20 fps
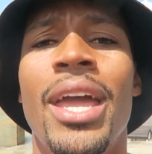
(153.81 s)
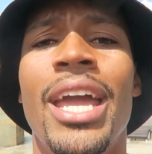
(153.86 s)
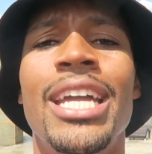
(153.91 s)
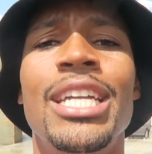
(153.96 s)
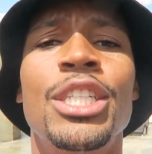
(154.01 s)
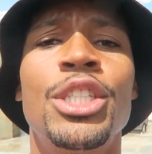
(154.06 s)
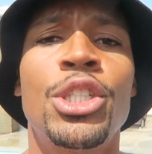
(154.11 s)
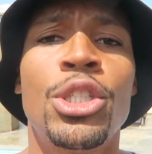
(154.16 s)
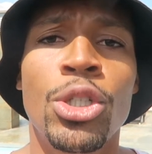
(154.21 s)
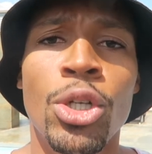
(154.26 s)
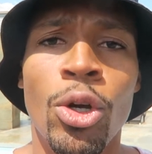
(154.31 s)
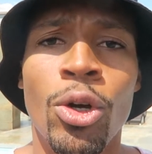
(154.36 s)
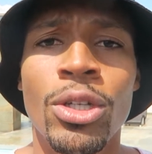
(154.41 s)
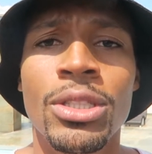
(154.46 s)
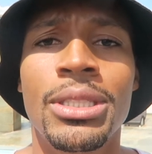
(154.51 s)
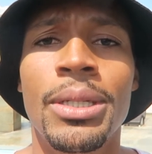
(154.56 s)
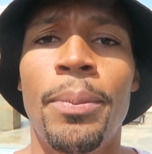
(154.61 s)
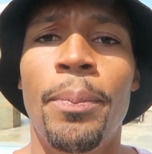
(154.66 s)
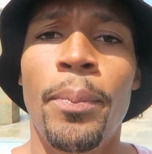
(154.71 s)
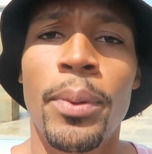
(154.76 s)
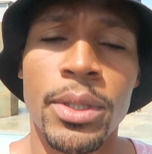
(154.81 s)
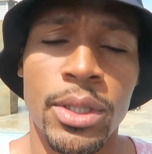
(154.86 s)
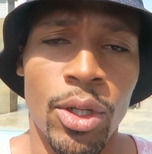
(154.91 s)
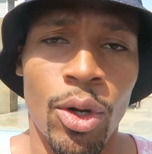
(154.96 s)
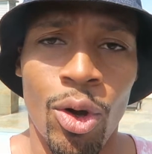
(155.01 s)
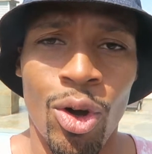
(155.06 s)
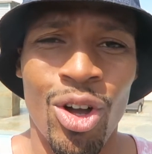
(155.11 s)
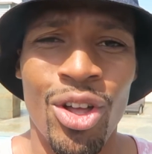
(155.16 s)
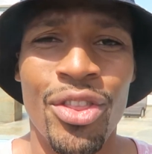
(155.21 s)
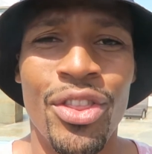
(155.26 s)
ensure to put
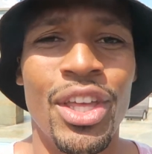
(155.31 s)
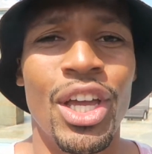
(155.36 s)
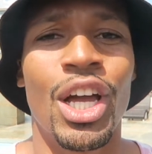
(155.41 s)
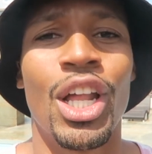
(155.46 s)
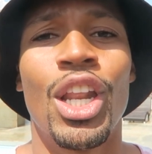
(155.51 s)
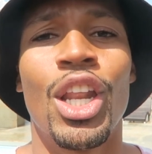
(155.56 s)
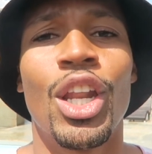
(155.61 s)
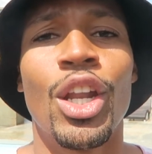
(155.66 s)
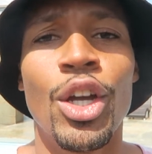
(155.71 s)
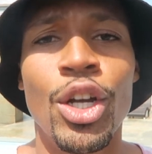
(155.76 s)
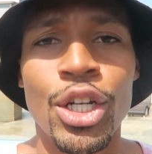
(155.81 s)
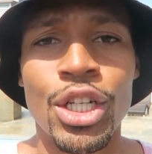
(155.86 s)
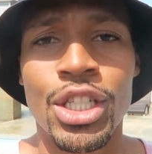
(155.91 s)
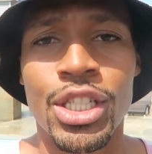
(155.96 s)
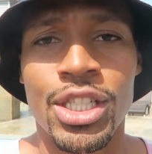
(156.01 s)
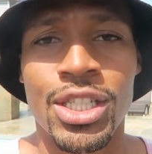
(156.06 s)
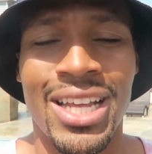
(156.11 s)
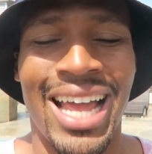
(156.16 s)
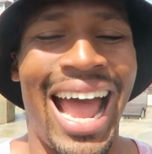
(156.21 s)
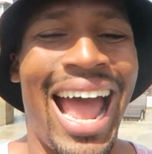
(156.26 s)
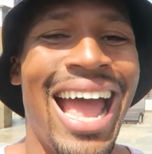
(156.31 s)
on the alerts